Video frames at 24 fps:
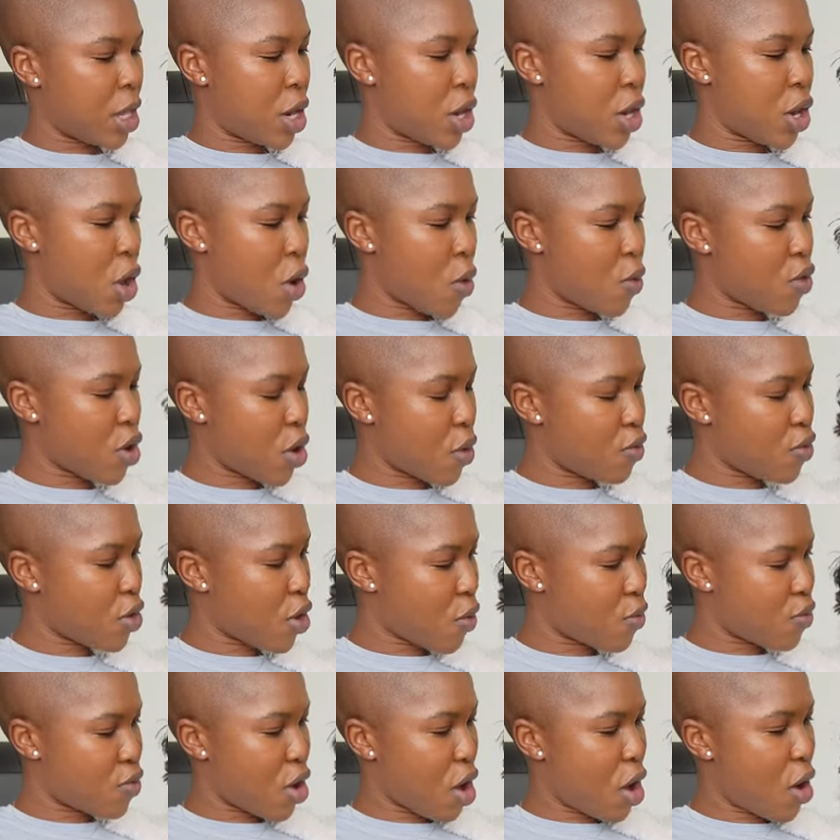No, no,
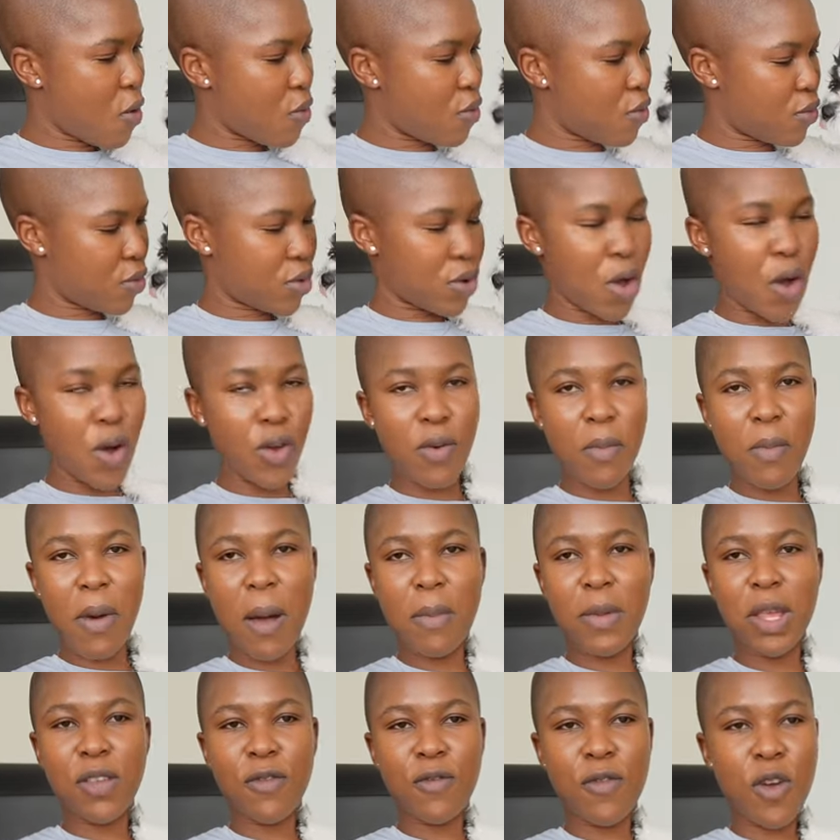no, no. No to
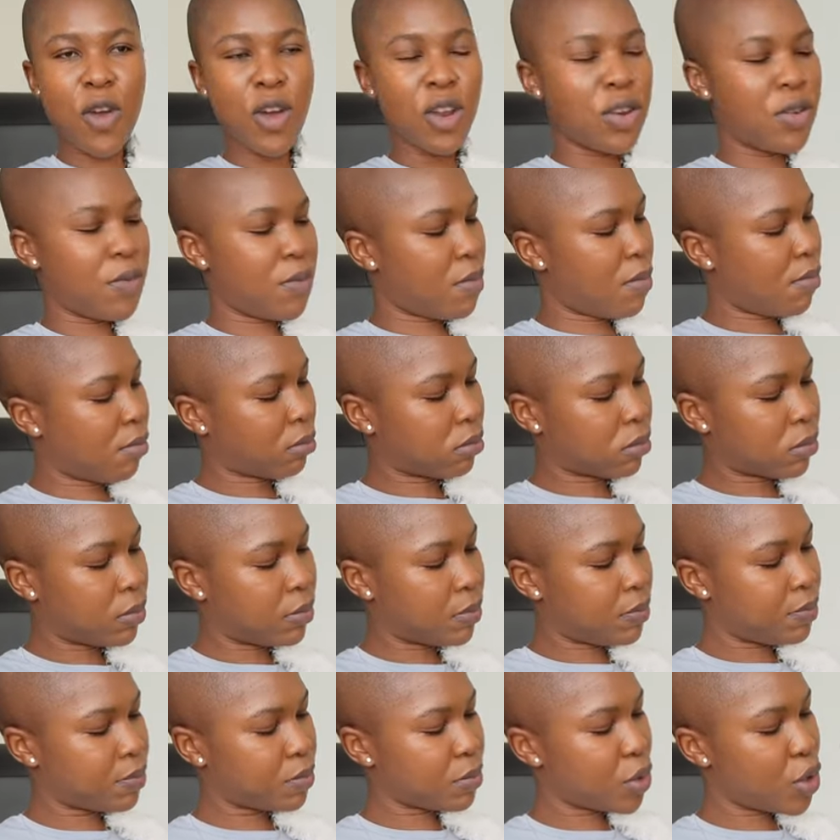mommy's food.
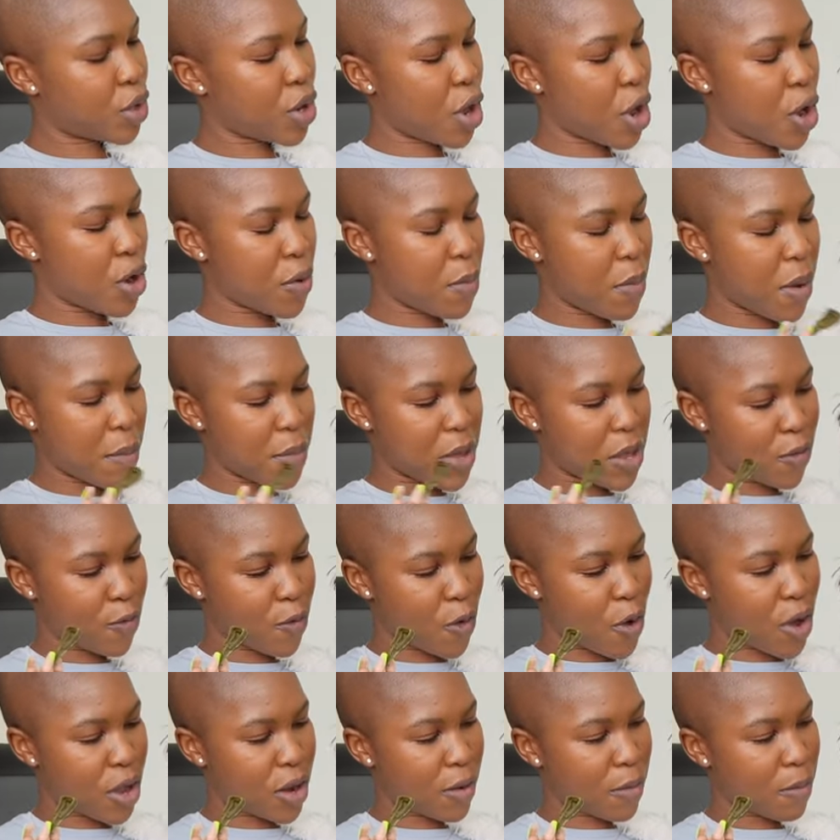No to mommy's
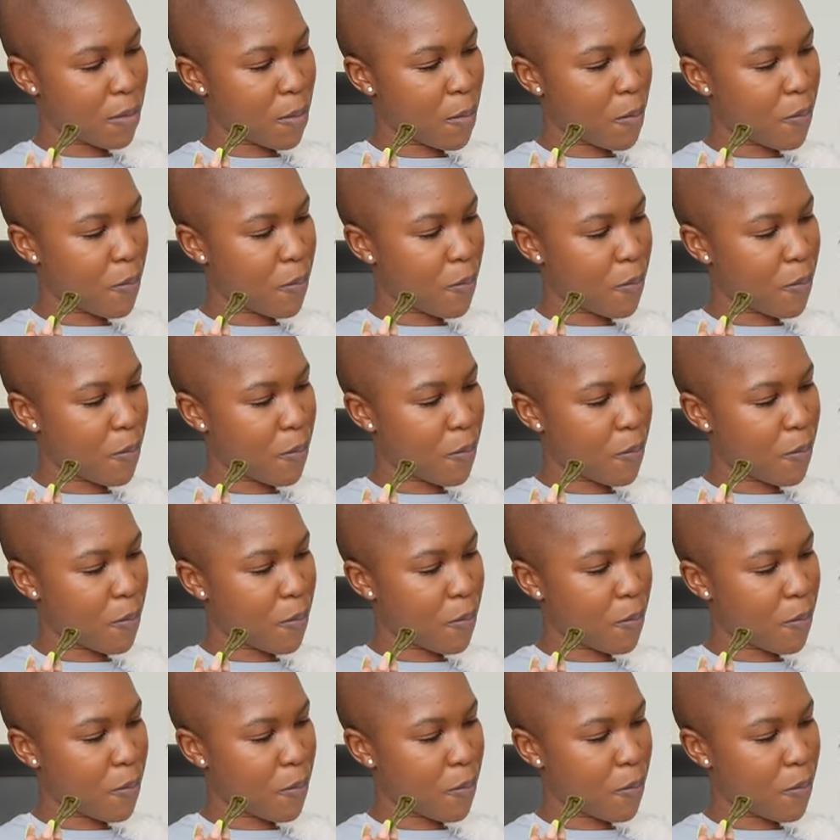food.